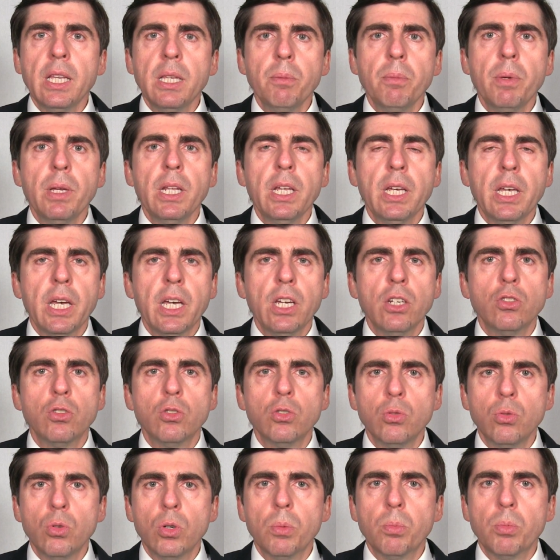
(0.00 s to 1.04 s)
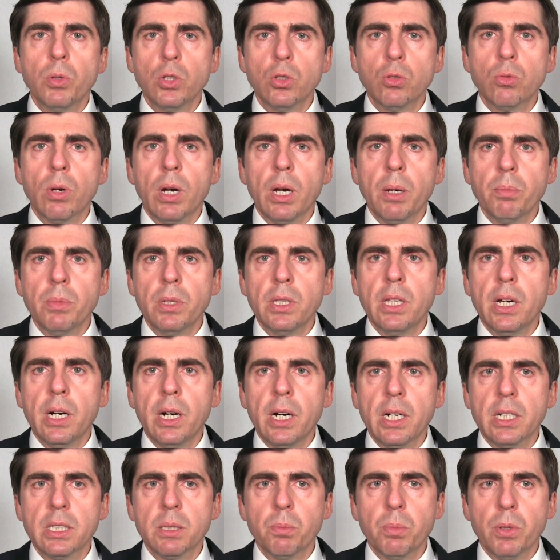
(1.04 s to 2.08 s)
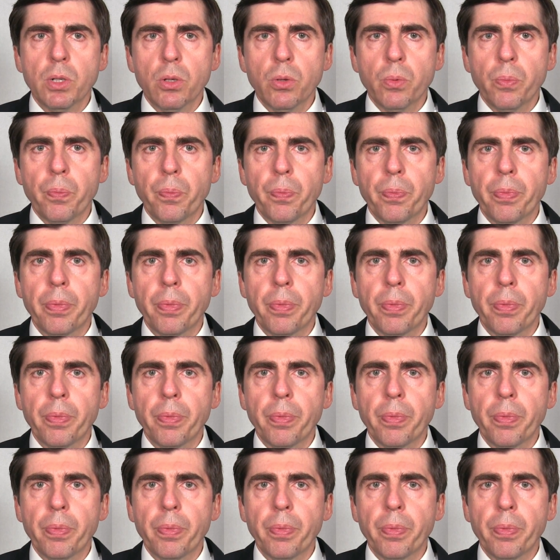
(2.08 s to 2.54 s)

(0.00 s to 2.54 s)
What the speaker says: and the medications you are prescribed at the hospital.